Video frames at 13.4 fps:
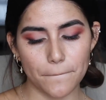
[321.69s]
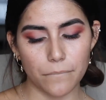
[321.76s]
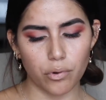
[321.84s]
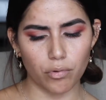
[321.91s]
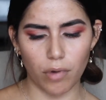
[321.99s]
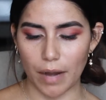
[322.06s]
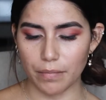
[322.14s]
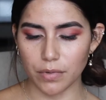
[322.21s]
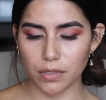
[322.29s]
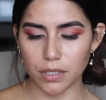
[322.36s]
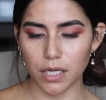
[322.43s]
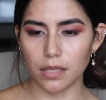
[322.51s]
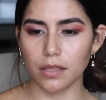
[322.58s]

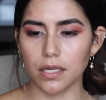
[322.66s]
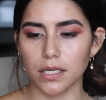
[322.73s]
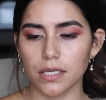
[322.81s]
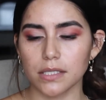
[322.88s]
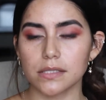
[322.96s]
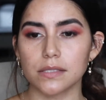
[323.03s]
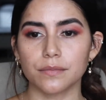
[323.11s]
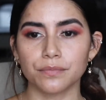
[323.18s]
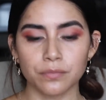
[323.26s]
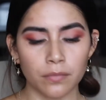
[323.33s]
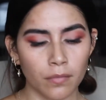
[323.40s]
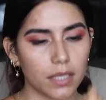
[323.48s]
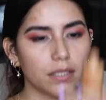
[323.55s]
Primer, I think it is.
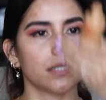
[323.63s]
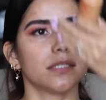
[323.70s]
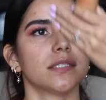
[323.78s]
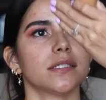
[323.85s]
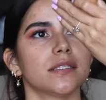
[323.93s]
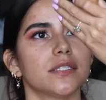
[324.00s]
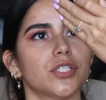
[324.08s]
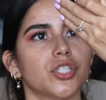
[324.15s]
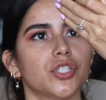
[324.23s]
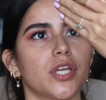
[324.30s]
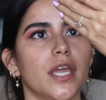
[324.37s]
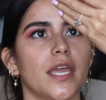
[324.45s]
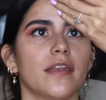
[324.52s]
This is in the
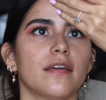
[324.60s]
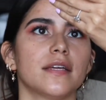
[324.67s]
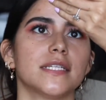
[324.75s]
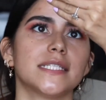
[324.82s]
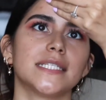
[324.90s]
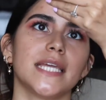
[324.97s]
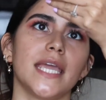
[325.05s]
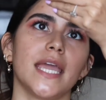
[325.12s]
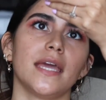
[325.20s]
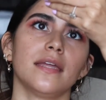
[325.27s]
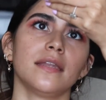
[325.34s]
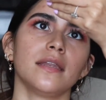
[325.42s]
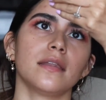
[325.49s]
shade
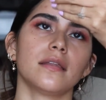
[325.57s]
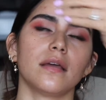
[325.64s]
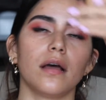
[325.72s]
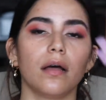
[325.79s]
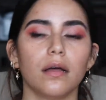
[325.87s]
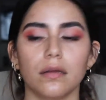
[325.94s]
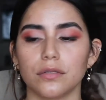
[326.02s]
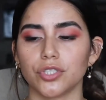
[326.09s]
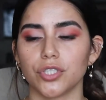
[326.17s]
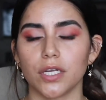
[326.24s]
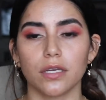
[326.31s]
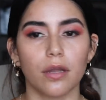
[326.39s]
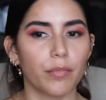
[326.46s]
Tan,
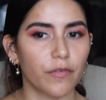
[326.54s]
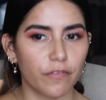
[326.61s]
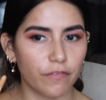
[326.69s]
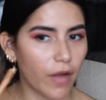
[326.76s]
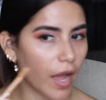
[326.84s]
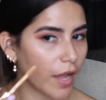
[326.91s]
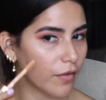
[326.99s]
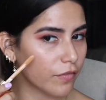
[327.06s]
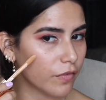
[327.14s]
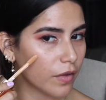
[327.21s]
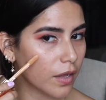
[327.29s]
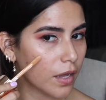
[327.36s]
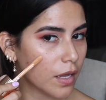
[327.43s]
shade number 5.
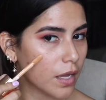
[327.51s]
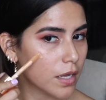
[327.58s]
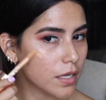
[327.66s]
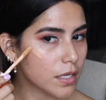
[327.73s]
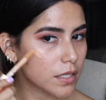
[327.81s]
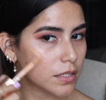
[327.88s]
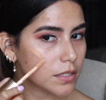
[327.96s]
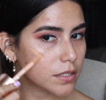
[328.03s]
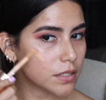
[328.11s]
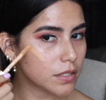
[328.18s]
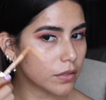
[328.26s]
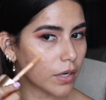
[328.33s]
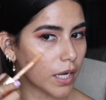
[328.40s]

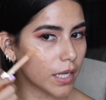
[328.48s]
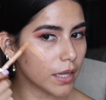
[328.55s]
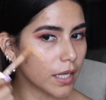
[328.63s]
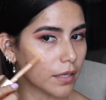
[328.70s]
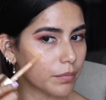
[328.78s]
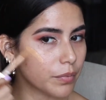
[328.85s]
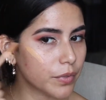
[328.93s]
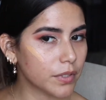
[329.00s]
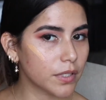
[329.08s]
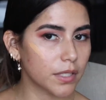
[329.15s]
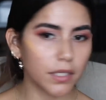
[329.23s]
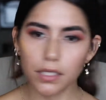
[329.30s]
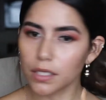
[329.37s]
So I like putting
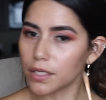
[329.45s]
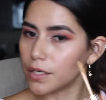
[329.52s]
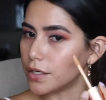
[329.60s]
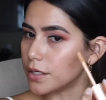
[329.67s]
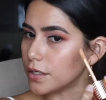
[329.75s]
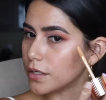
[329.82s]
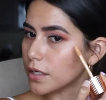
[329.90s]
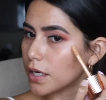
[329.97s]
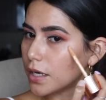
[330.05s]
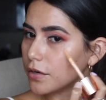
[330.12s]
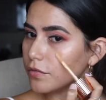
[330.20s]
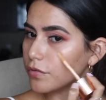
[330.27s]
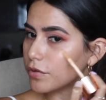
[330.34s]
it in here,
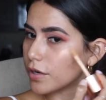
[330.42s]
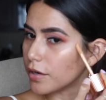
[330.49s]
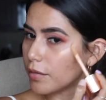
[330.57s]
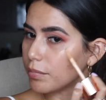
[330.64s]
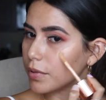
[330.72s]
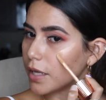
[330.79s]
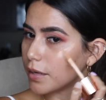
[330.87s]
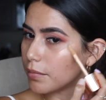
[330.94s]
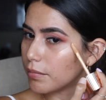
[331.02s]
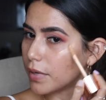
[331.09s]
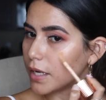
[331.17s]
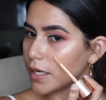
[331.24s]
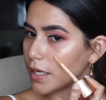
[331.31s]
kind of where I apply
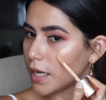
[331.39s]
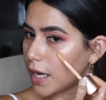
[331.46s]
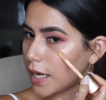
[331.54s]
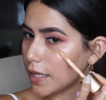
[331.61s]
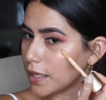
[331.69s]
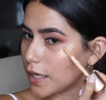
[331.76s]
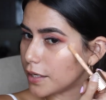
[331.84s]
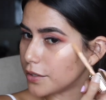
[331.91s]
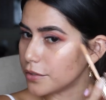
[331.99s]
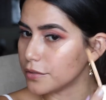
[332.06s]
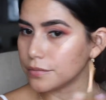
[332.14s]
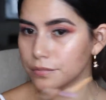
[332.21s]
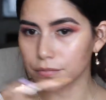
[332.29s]
my
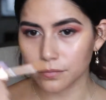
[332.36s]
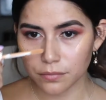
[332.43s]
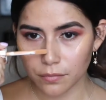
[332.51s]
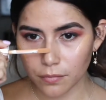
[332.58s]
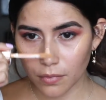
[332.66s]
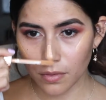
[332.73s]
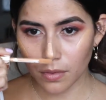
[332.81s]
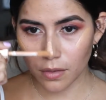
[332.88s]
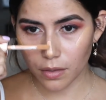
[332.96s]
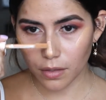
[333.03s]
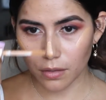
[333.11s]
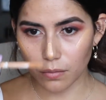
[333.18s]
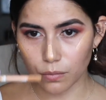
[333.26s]
highlighter.
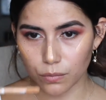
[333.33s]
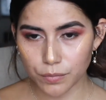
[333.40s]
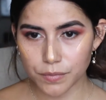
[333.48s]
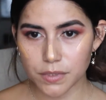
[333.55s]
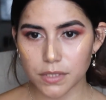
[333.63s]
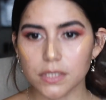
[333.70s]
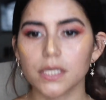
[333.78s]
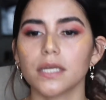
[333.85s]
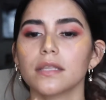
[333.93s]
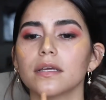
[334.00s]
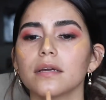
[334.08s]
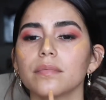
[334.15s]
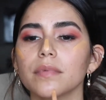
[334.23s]
Whoops, I
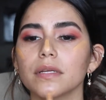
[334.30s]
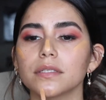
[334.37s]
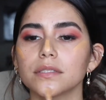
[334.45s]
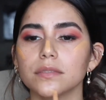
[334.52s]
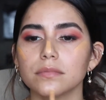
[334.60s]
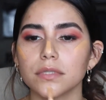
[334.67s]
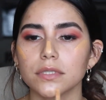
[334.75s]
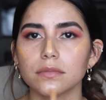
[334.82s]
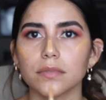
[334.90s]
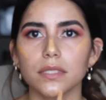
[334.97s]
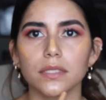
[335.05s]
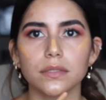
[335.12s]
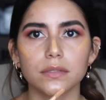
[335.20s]
think I put too much on
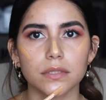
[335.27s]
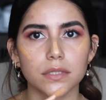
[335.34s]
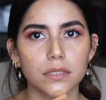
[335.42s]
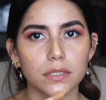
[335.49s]
my nose.